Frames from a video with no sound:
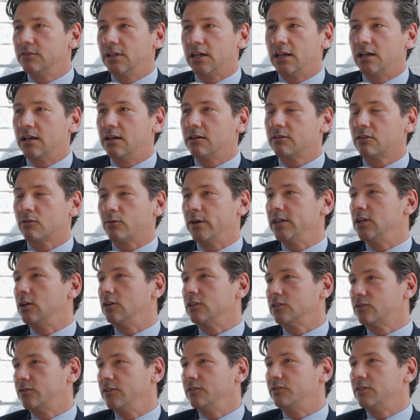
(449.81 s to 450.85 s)
uh,
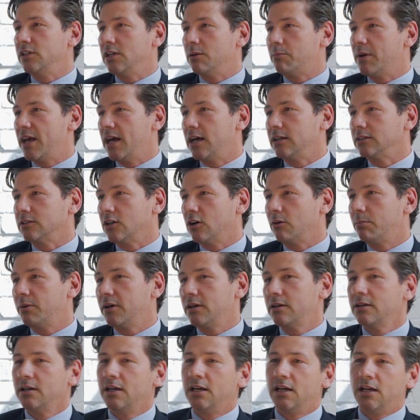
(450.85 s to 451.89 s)
$3.50 a pound
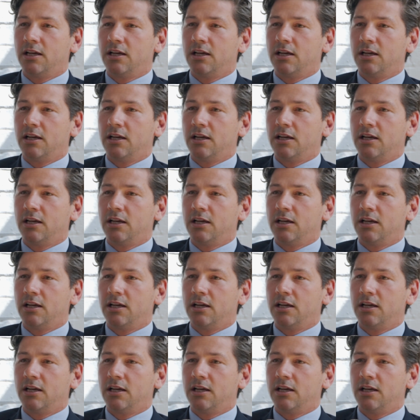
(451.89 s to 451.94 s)
copper.